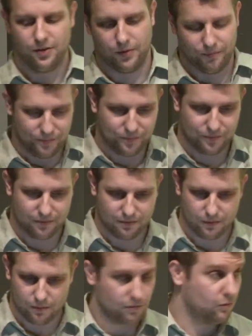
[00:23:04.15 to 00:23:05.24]
So,
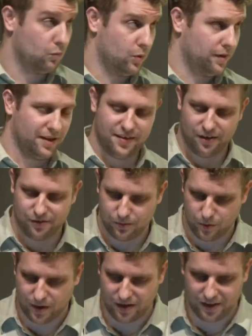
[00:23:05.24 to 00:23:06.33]
one thing to test
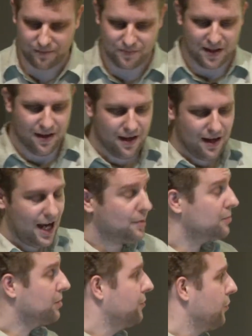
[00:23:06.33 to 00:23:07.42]
with pricing. How about